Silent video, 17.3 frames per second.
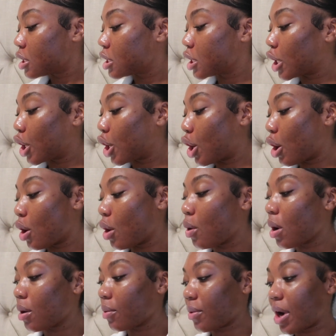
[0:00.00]
to
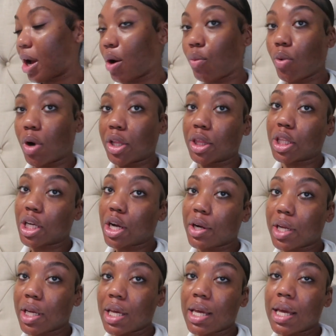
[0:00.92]
go around
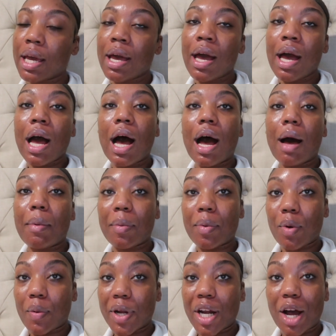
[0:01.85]
1:30. Um, i'm
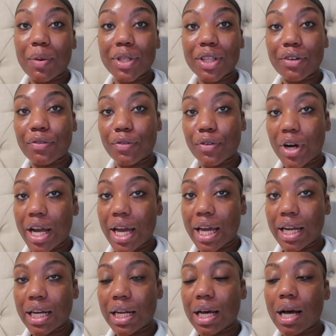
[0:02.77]
going out with a
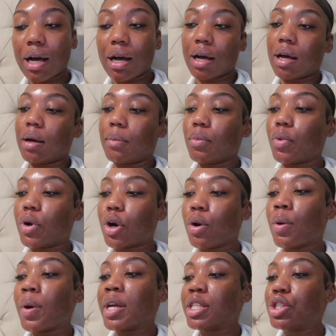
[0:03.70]
friend um, we're
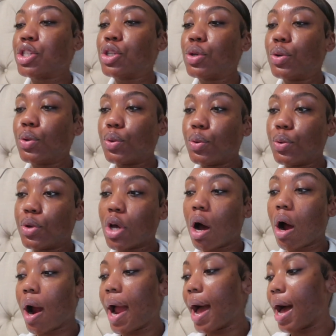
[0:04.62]
going to
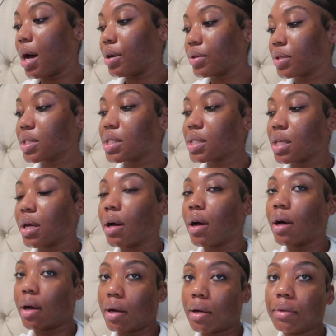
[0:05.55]
yard house
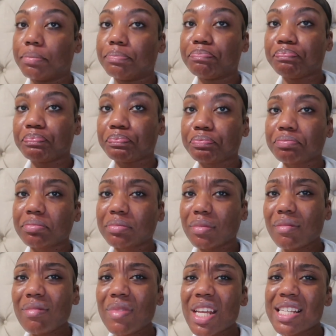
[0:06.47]
um,
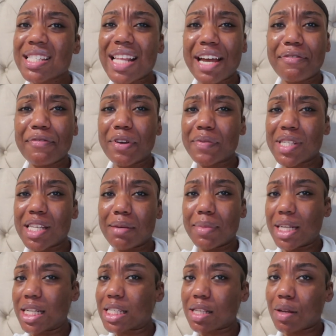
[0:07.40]
it's like
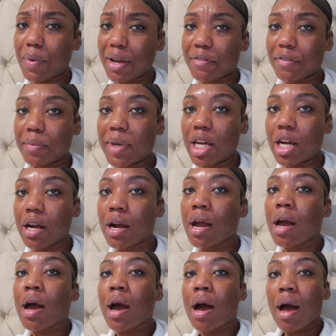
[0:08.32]
15 minutes away from here
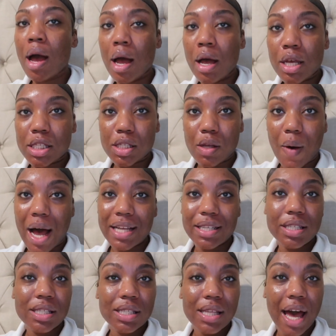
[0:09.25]
so i
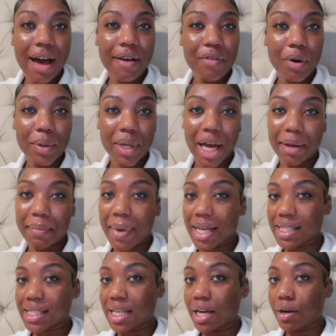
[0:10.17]
just have on like
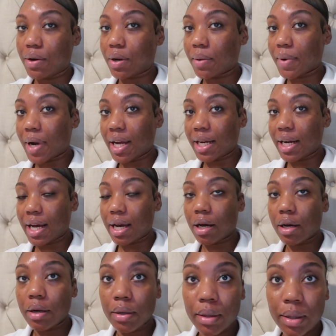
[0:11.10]
mascara right
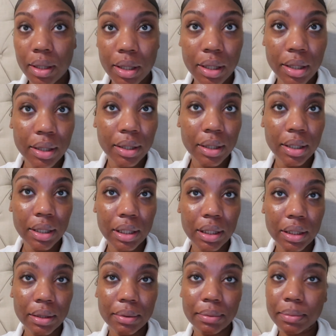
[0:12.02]
now
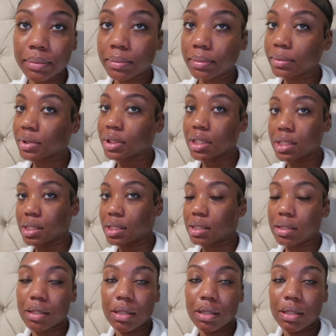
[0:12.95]
um, just